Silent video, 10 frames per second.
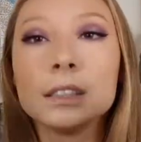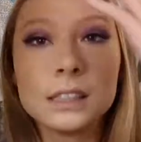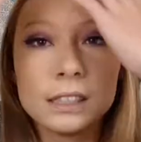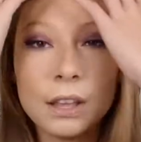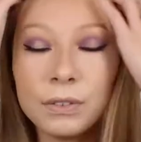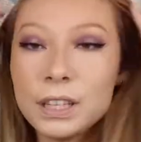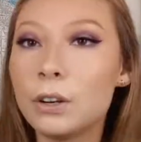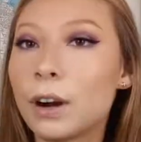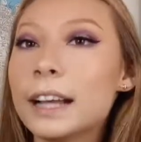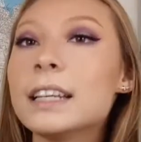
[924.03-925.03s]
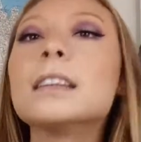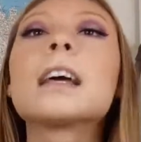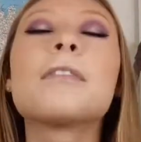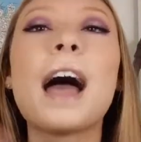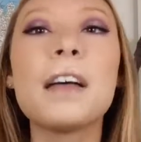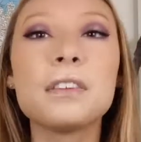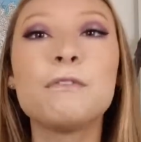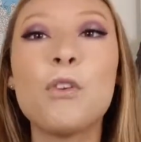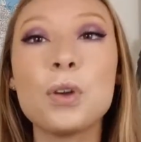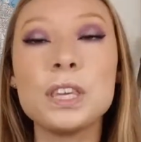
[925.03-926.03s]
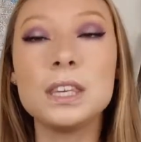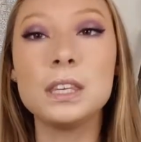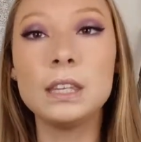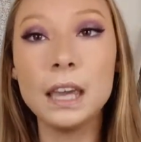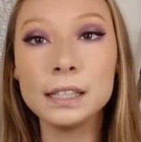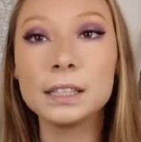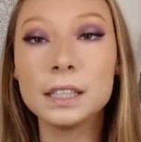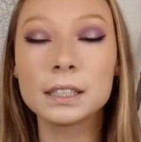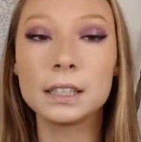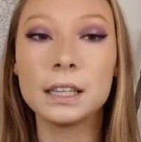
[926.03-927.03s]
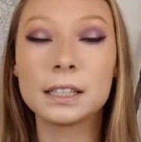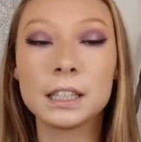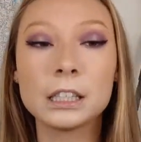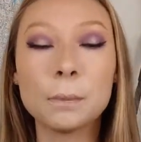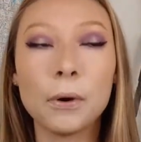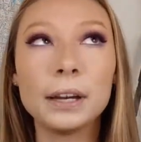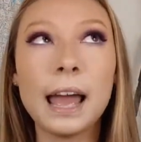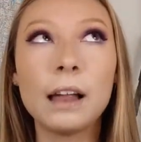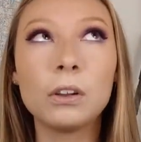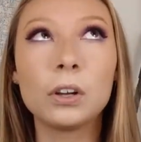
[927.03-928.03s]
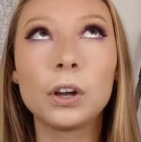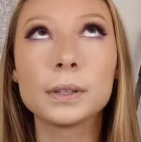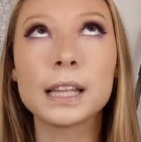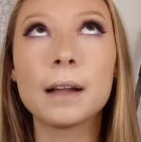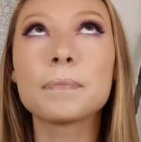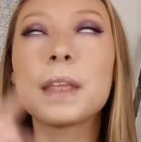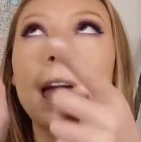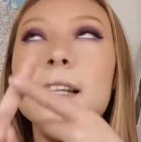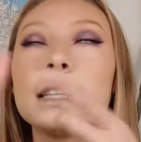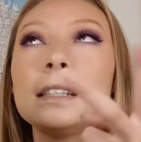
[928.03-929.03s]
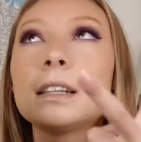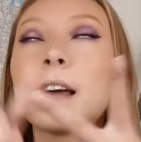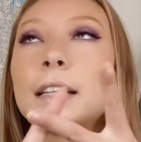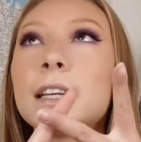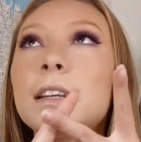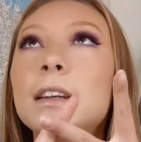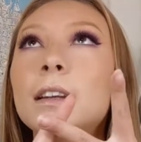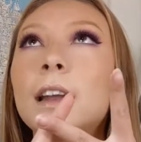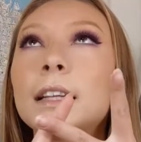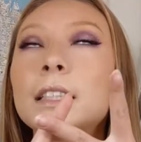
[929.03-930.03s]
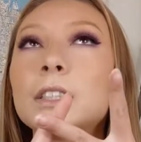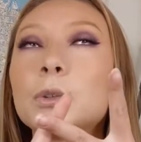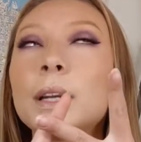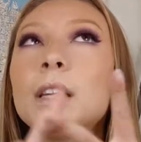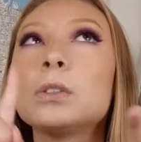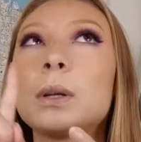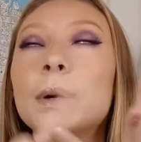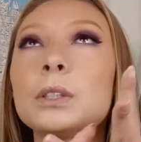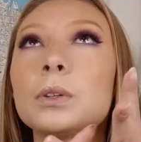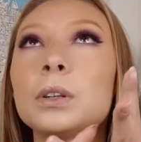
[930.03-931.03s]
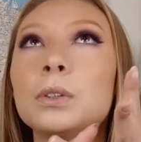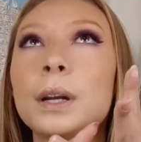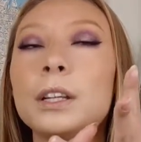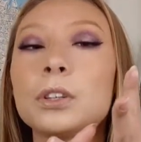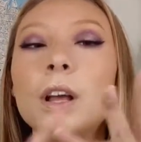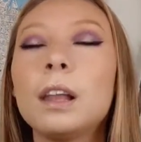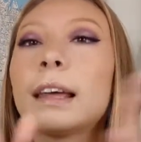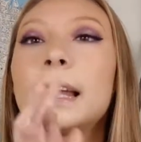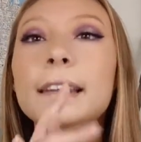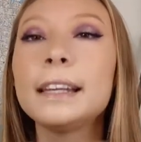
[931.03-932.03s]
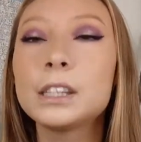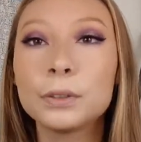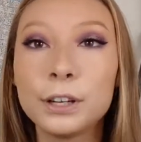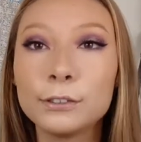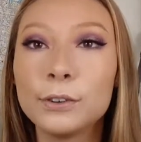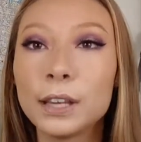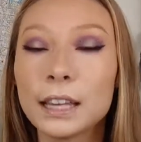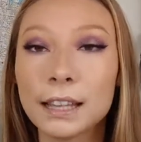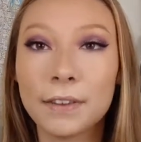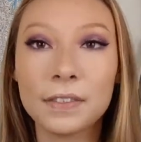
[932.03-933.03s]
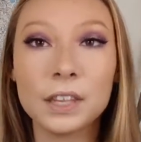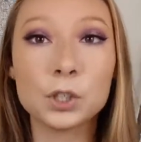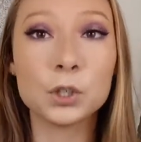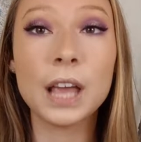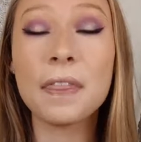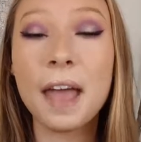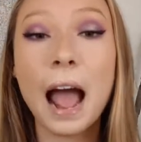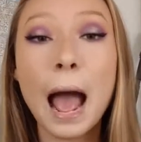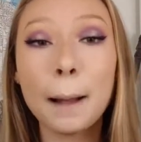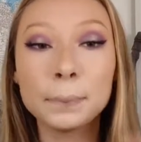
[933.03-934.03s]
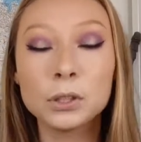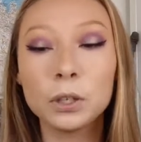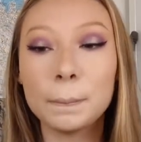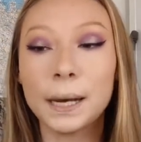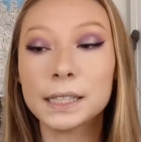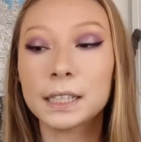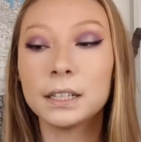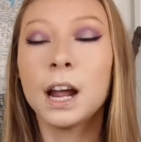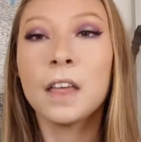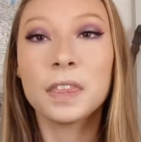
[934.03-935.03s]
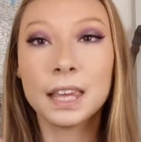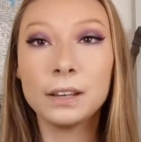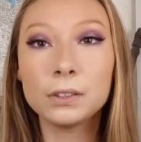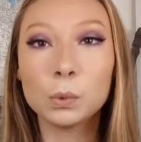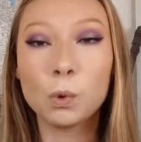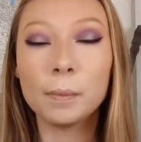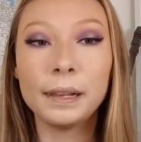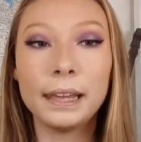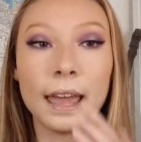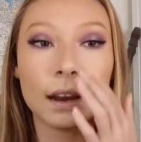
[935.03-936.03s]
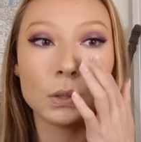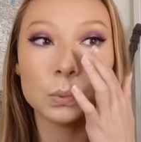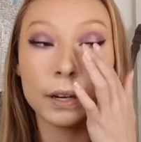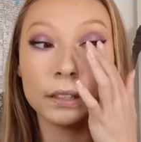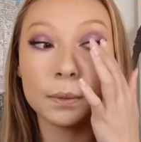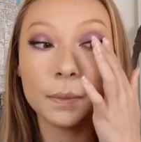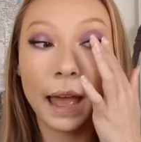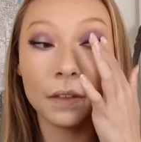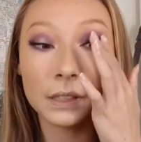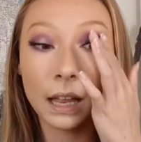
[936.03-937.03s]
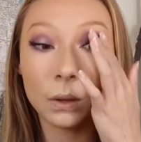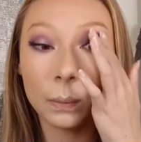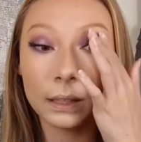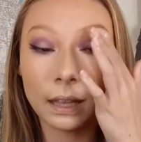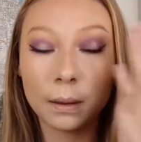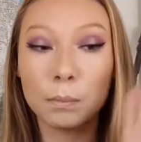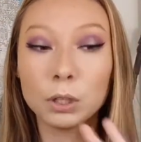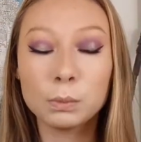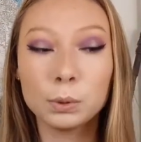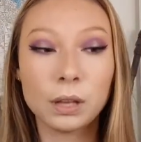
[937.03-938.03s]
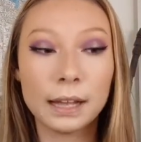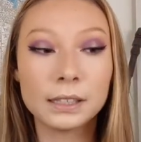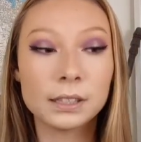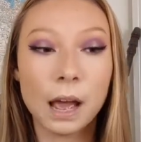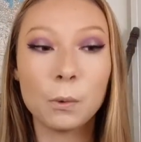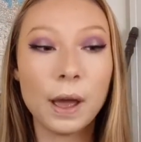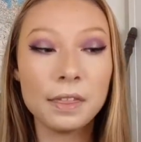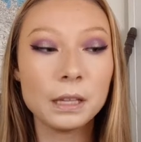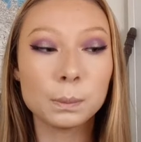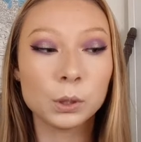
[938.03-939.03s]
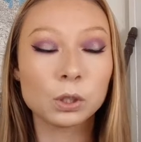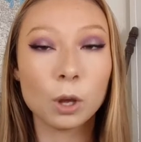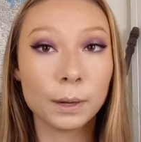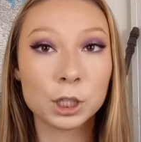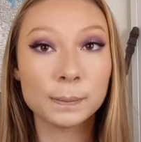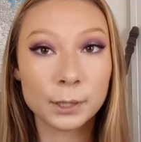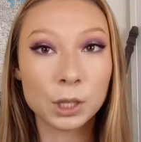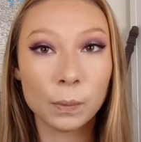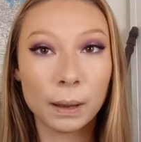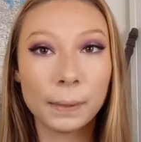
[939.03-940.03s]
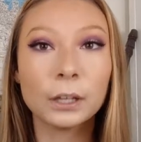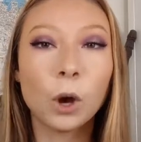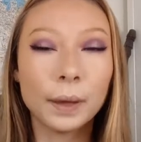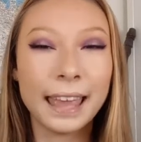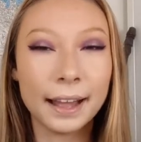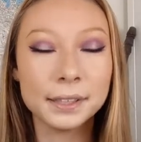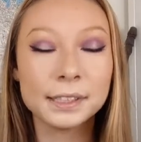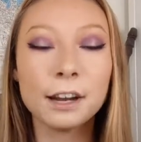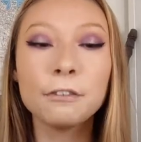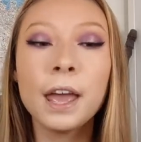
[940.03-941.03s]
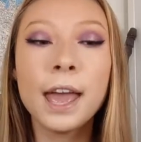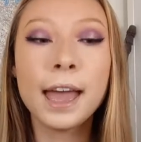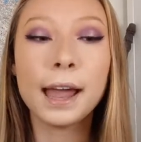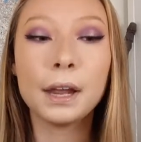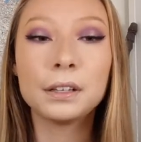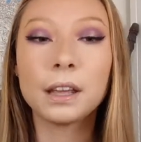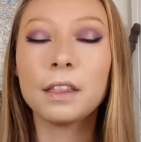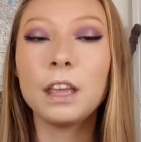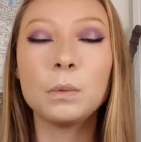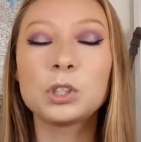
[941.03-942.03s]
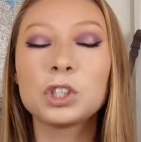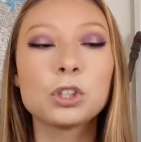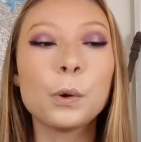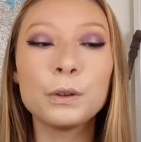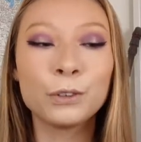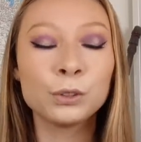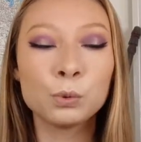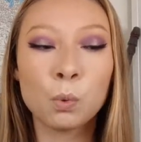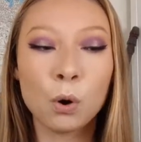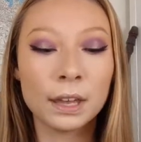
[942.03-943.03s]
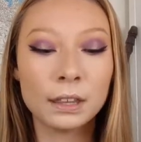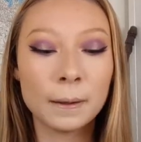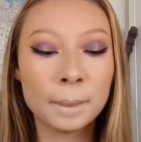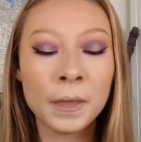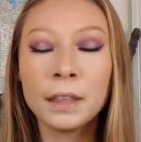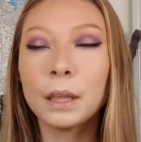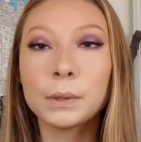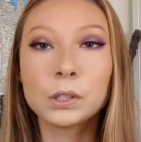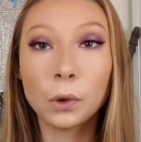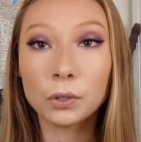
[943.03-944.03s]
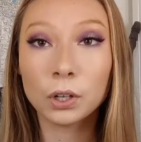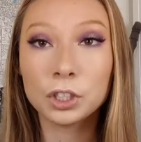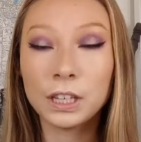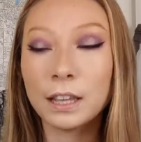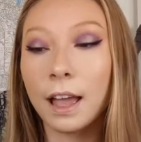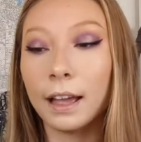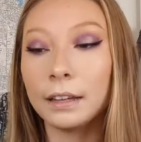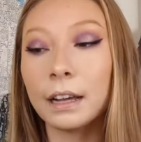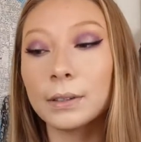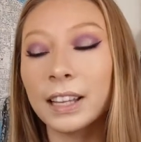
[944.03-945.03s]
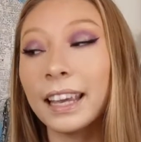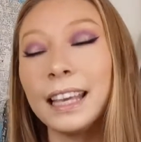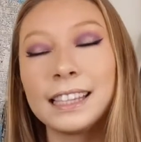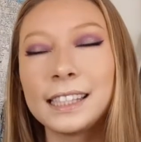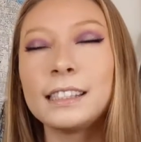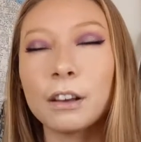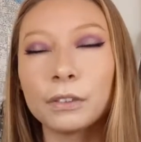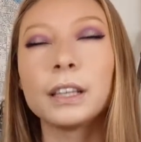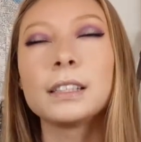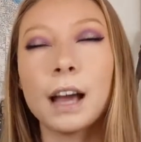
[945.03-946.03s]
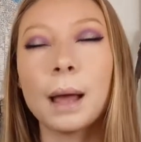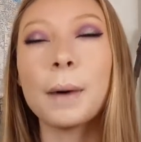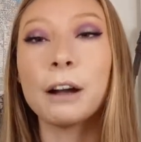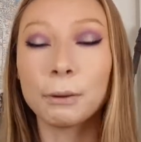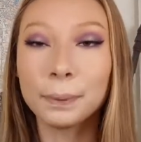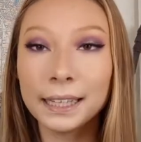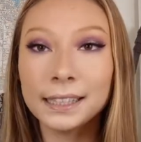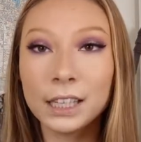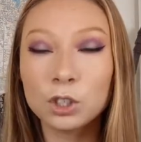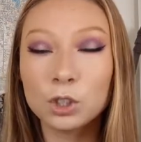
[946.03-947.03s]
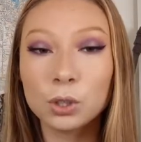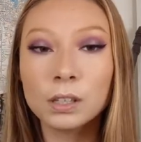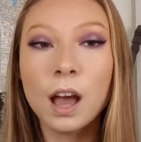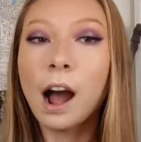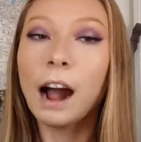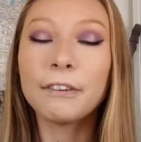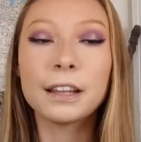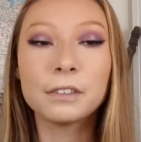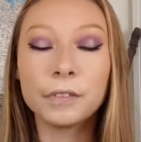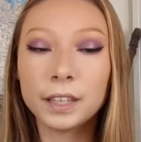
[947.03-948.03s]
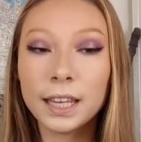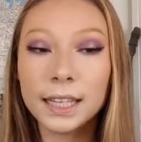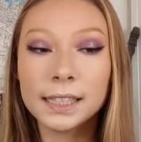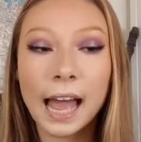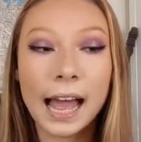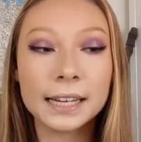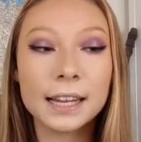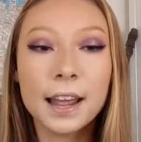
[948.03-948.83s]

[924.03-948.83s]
17 or 18. Like, I've had them for years and years and years at this point. How long ago is that? 18 to 19, 19 to 20, 21, 22. Like, at least 3 or 4 years I've had these shoes. And they are absolutely busted. The heels are wobbly. And I was wearing them out this Halloween, like, multiple nights. Because I wear these boots so much, especially when I'm, like, going out and stuff. And it was just so difficult to walk in them. They were so dodgy. And I was like, it's definitely time I replace these shoes. I've had them for years. And